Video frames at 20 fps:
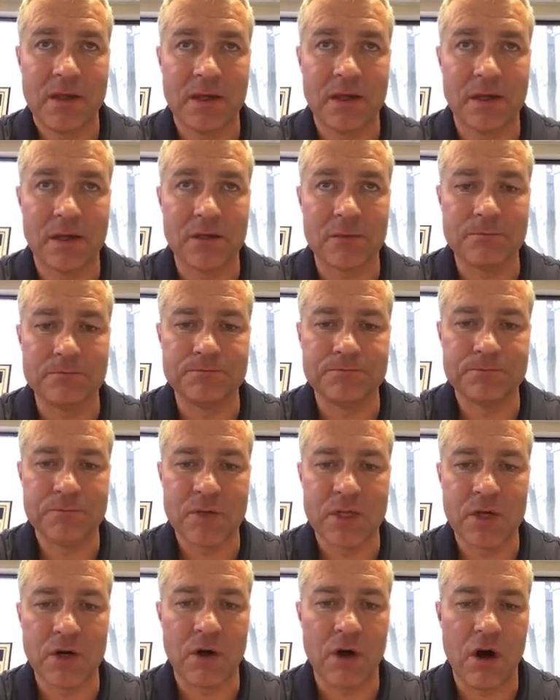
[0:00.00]

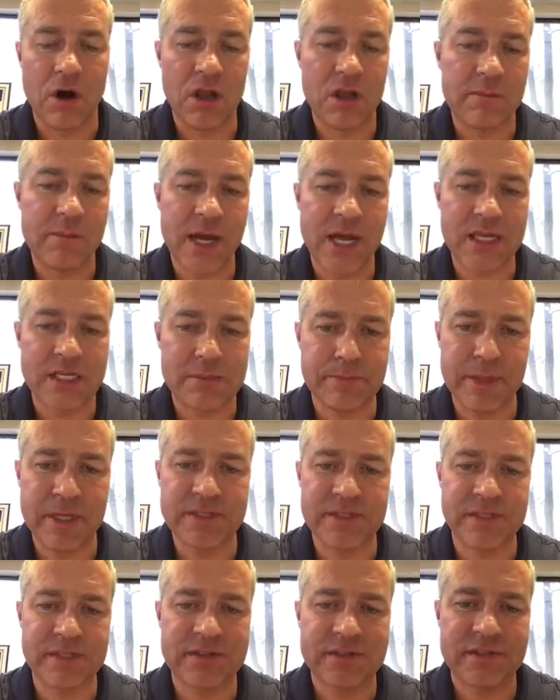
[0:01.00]
All of my
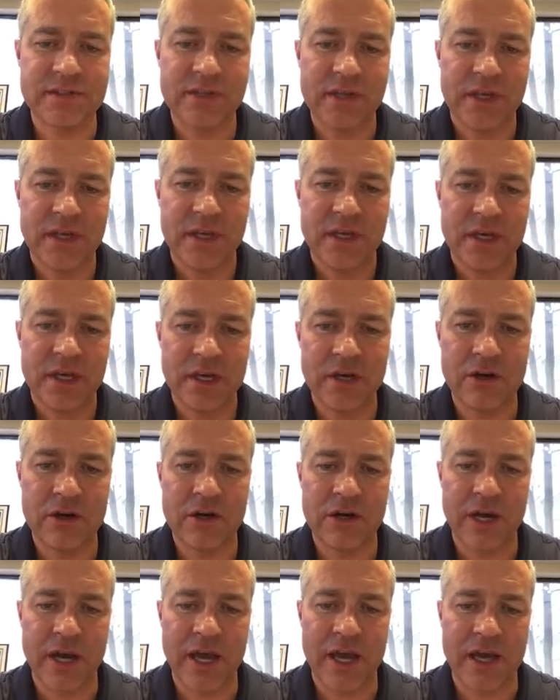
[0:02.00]
expenses
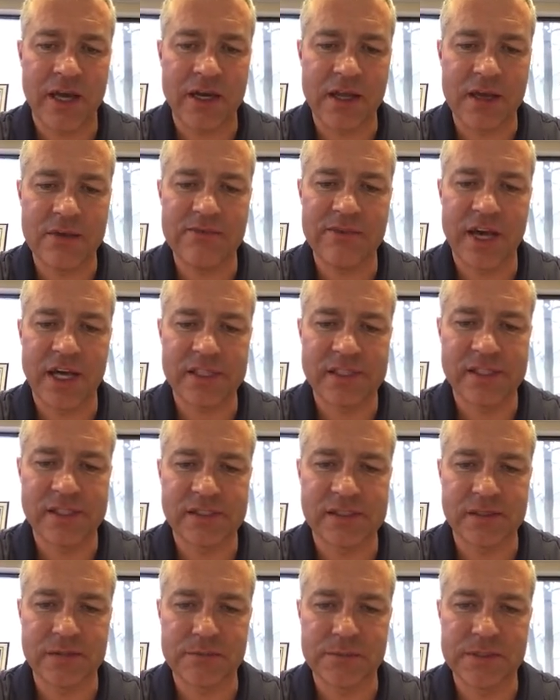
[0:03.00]
here at M-Vac
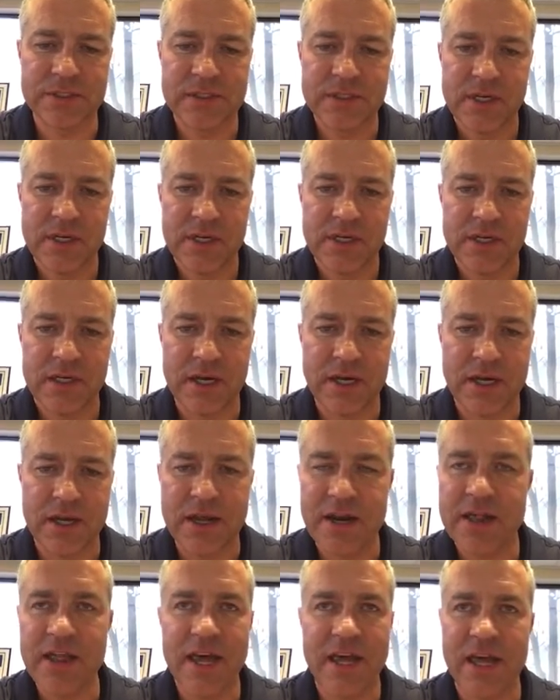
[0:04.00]
Systems,
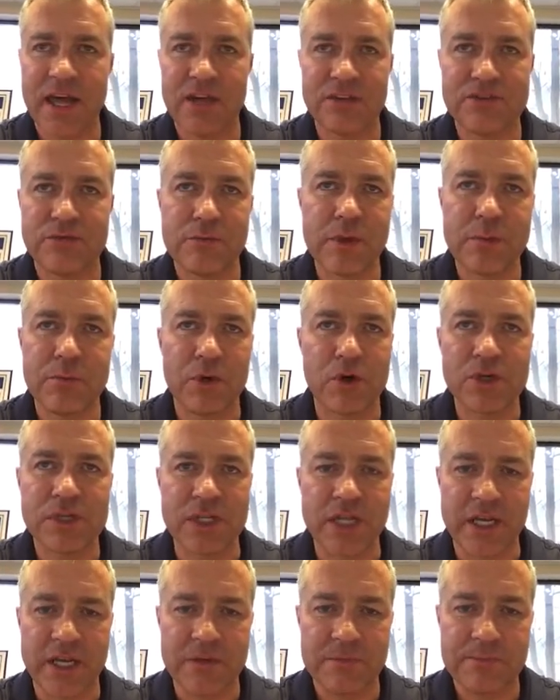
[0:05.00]
none of that counts for me
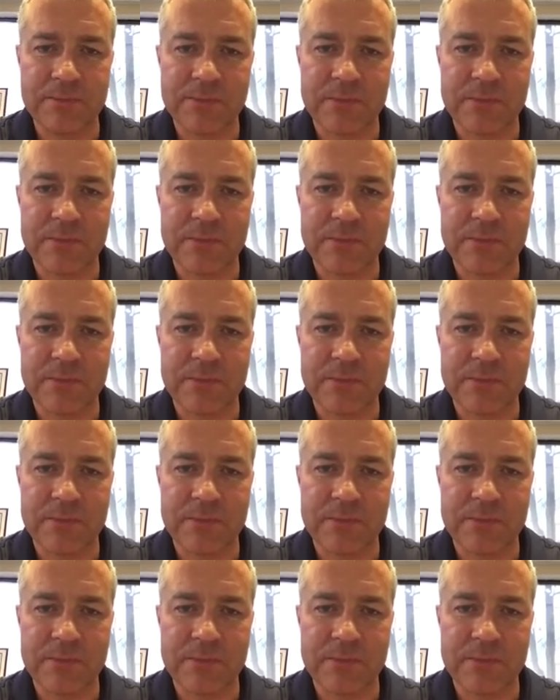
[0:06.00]
personally.